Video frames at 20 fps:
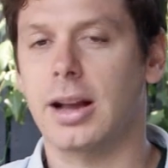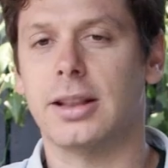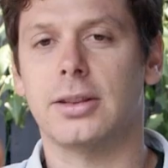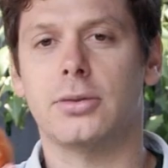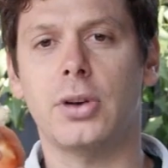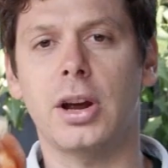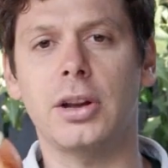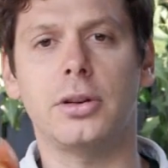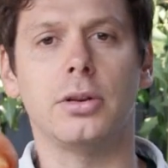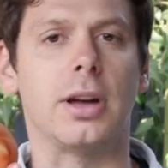
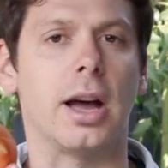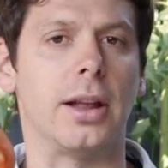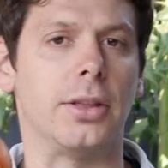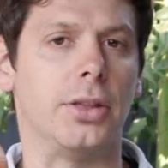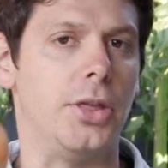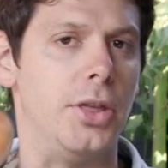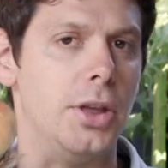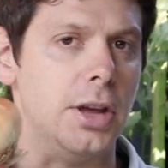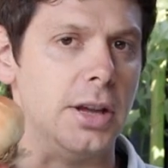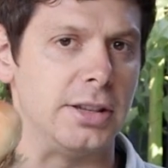try to
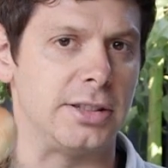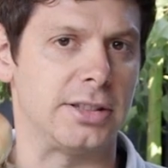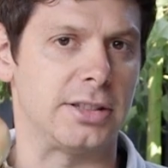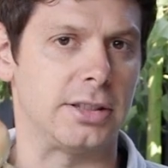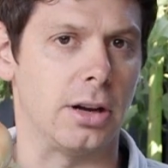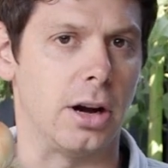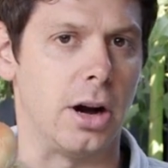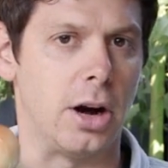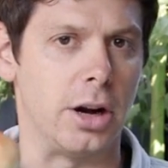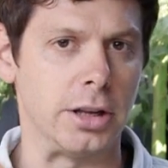cut
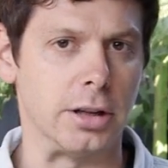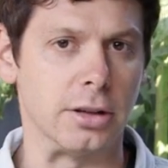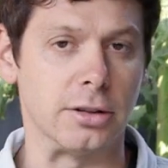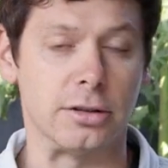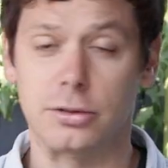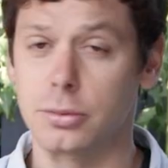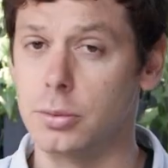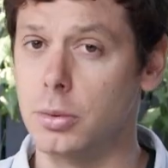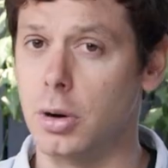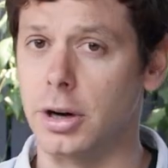these onions,
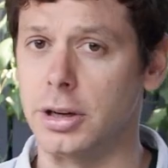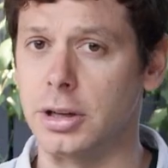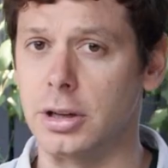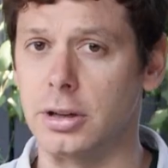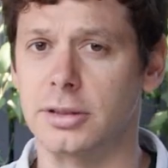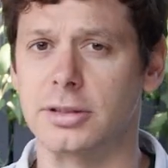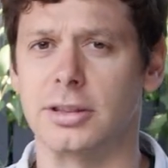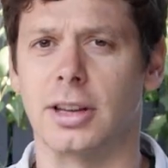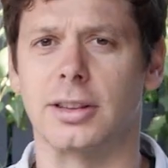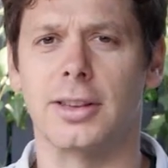2
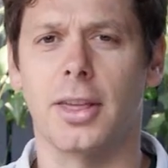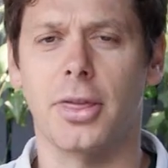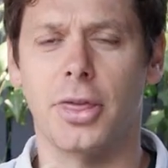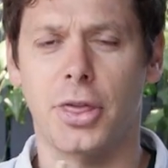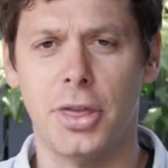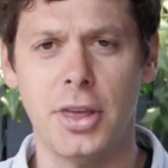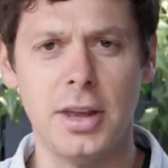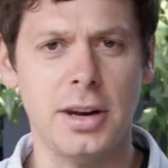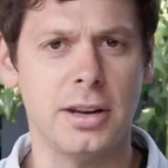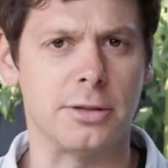onions, as
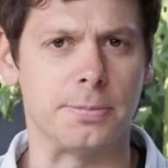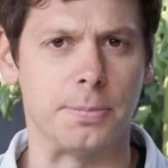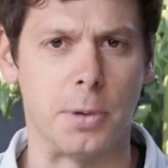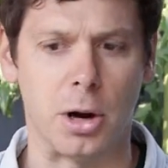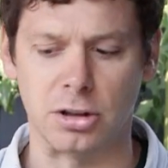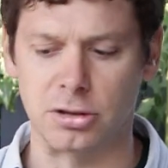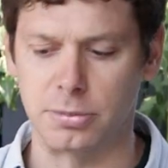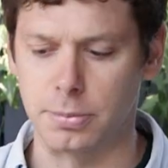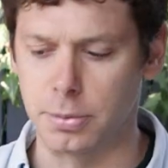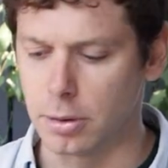thin as
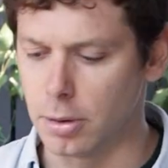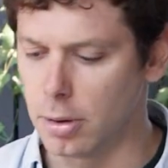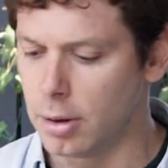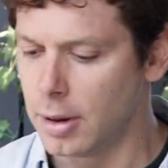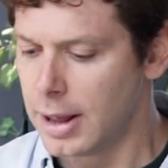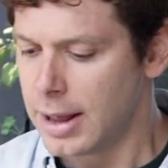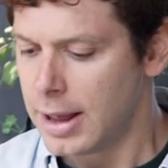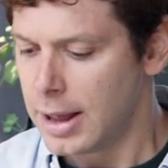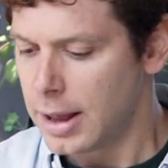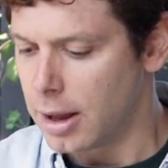possible.
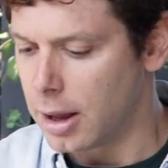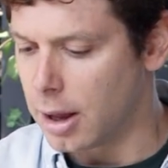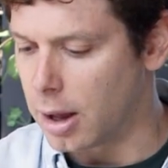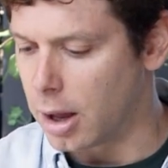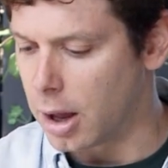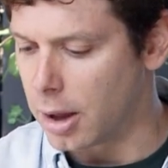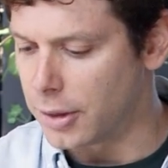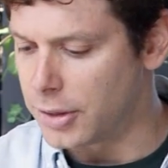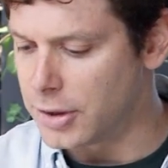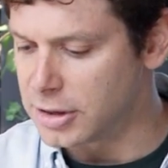
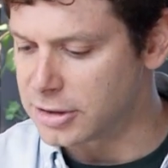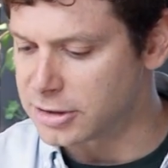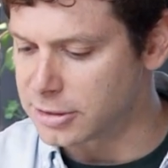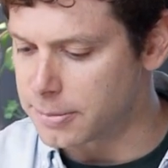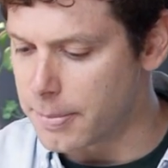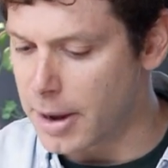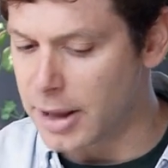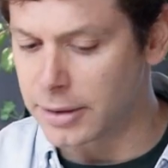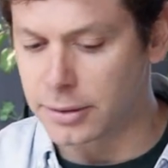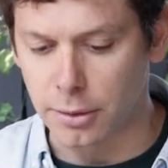These
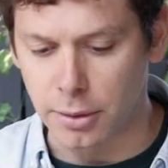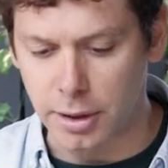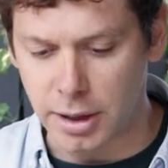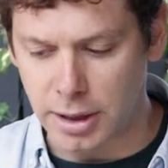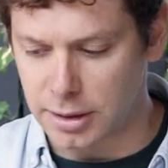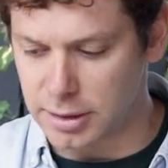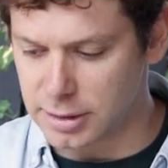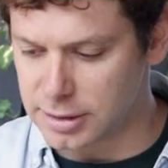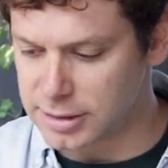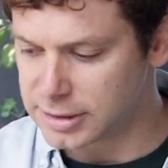
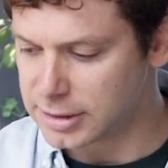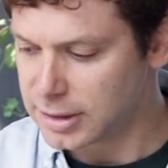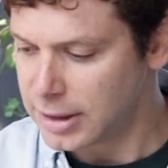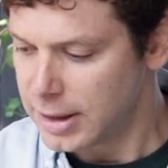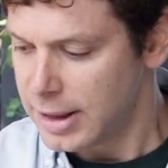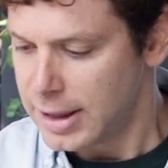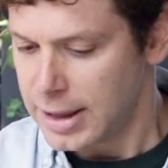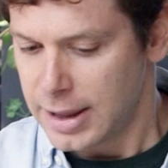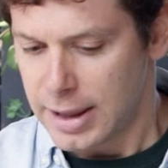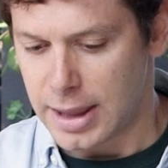mandarins,
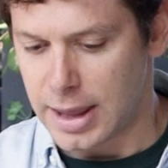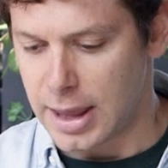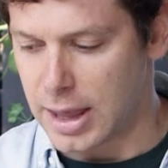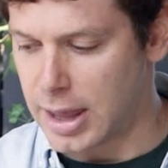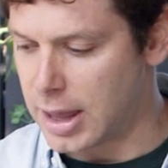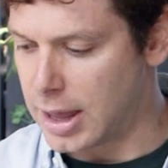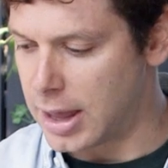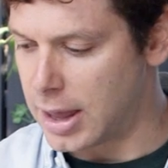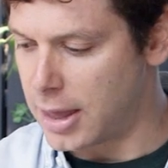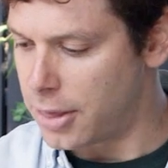
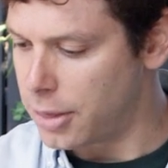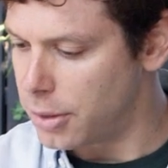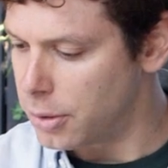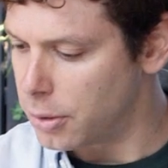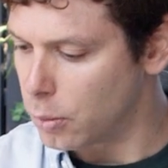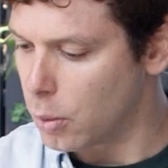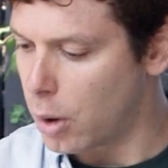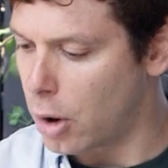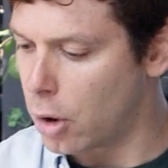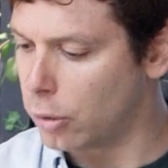
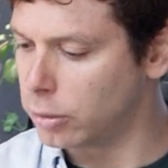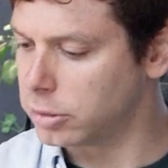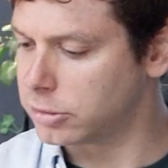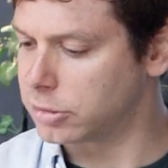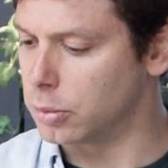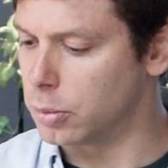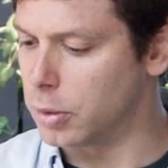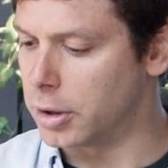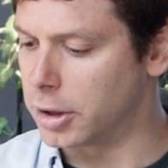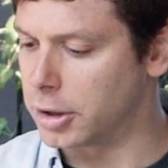and
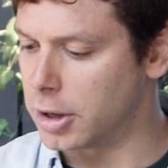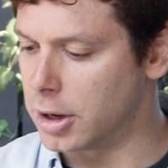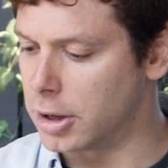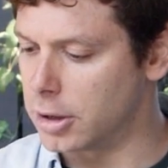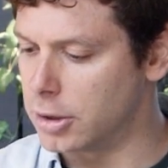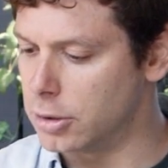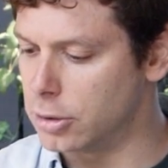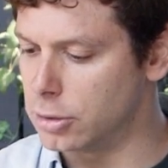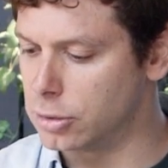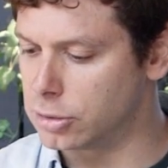also we're gonna
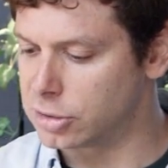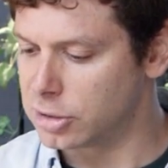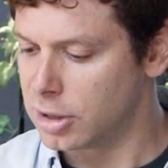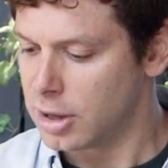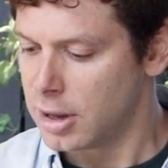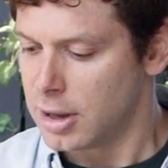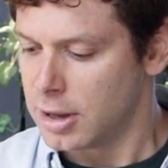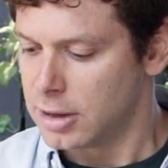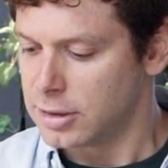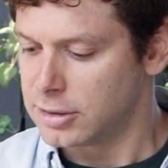use
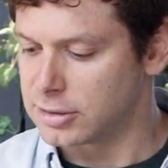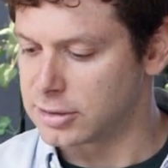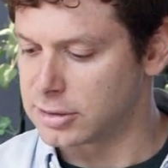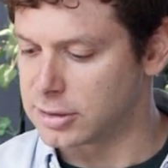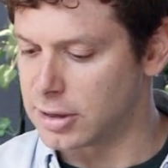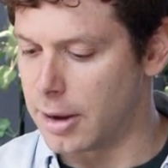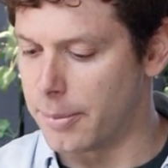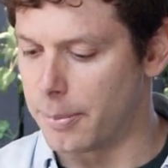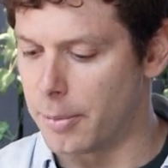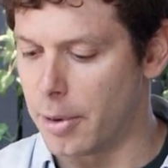
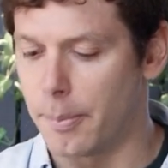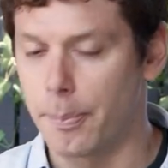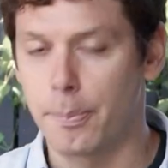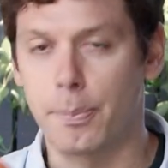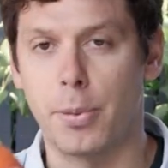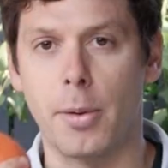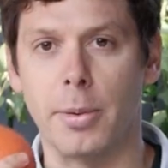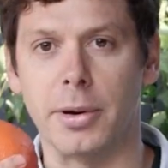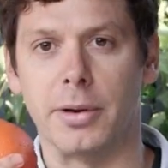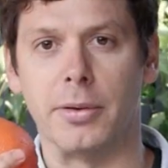some
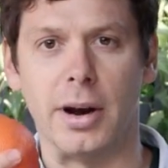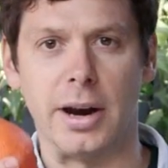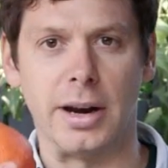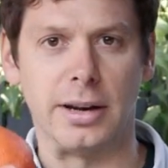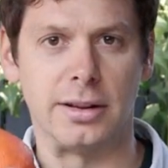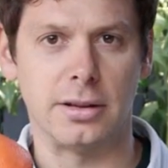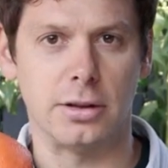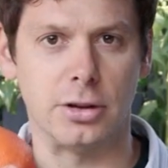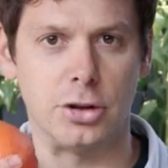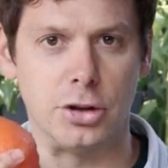
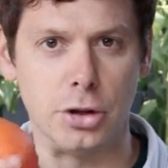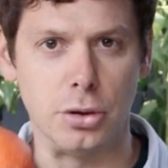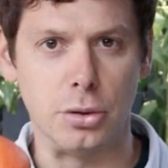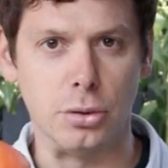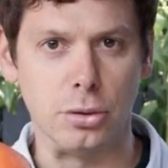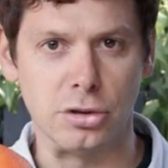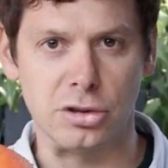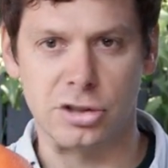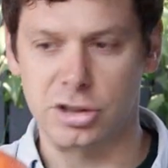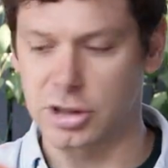pomegranate
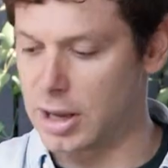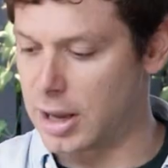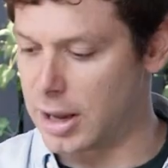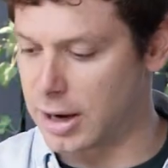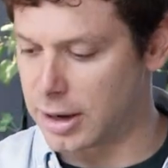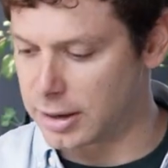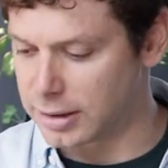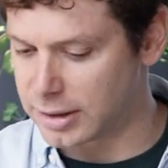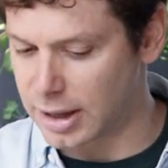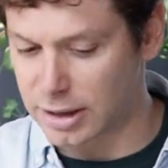juice,
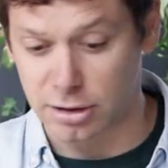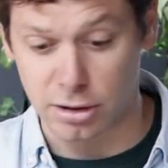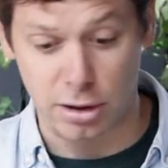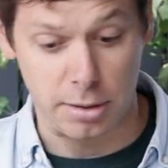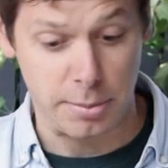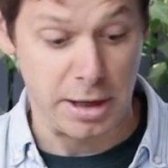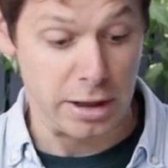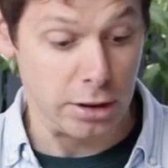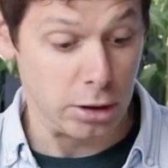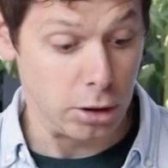and that's
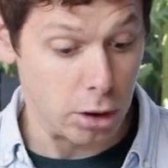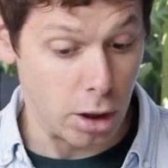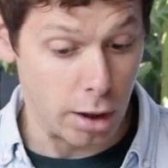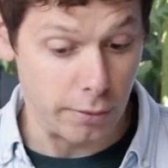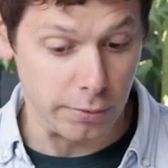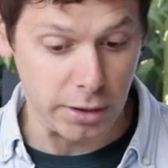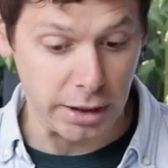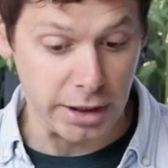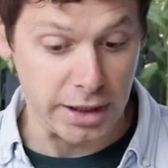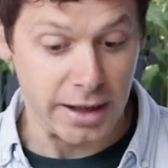gonna be
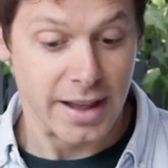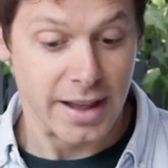lovely.